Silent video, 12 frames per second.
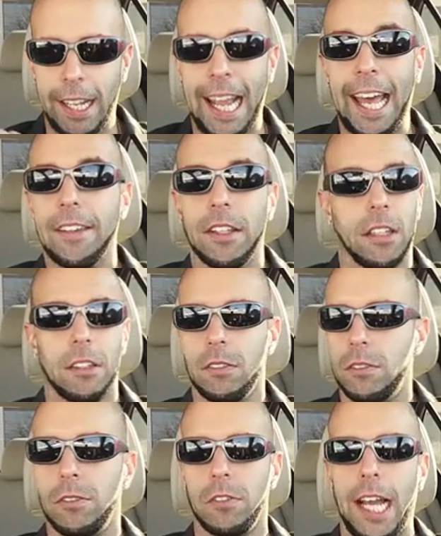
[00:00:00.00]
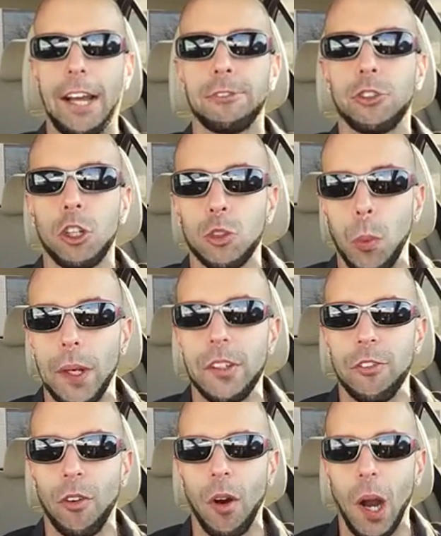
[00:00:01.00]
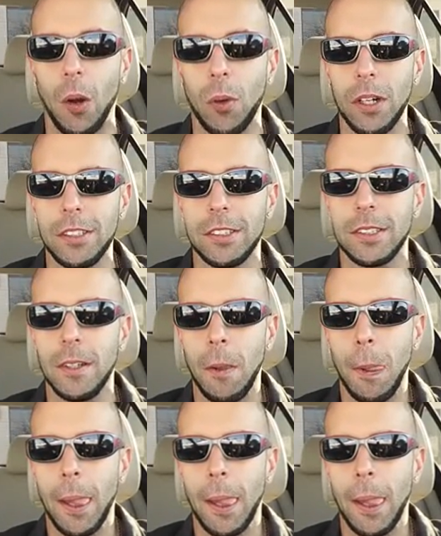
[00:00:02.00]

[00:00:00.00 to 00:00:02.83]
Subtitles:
And after 24 hours,